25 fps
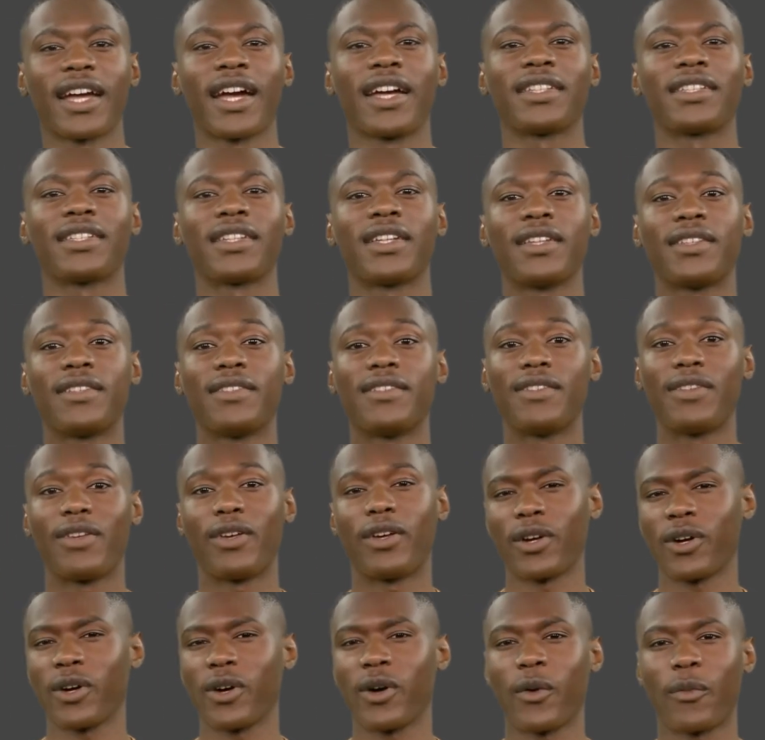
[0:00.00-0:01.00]
assets,
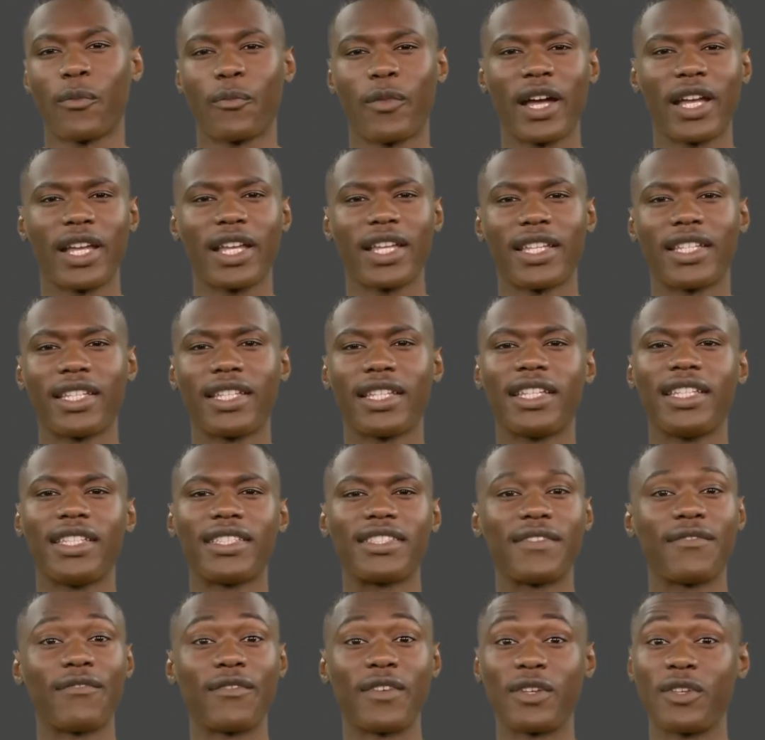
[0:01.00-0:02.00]
making it
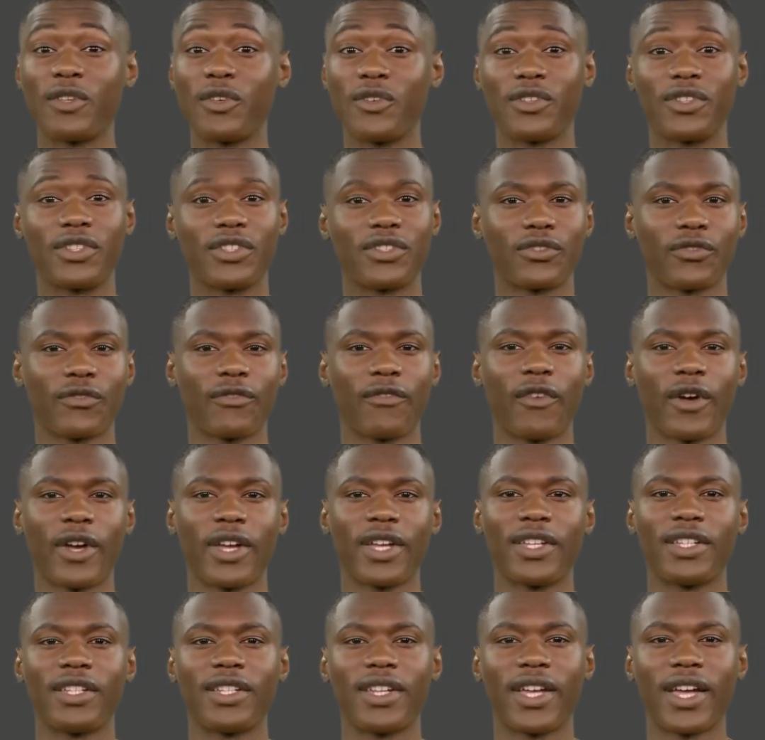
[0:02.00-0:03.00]
easy for users to
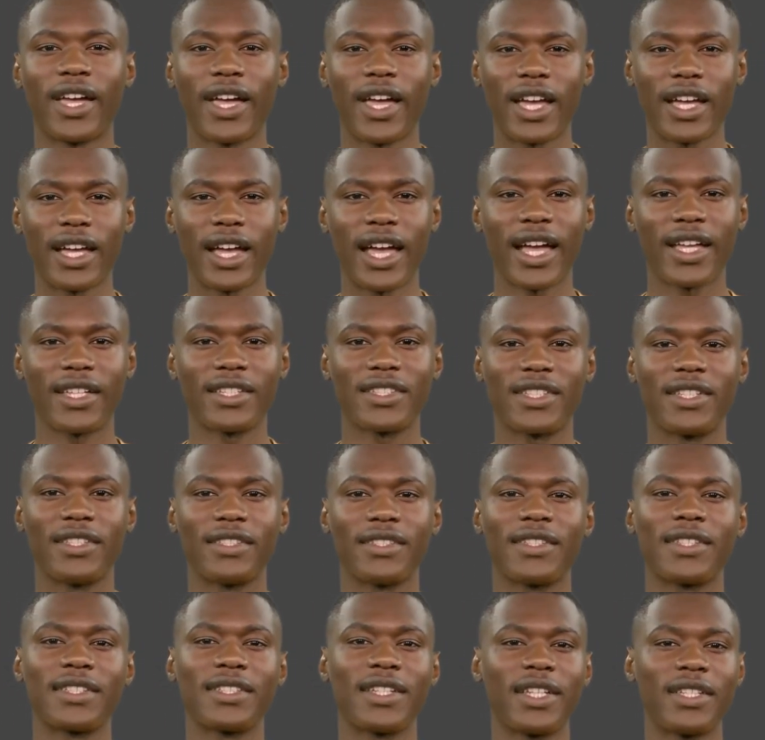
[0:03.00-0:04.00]
find and
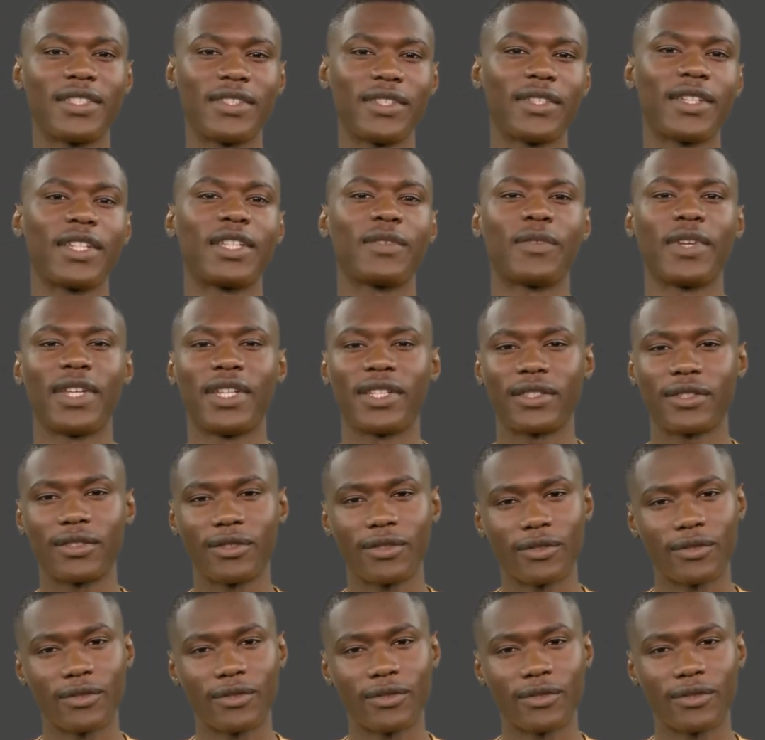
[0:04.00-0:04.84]
access the data they need.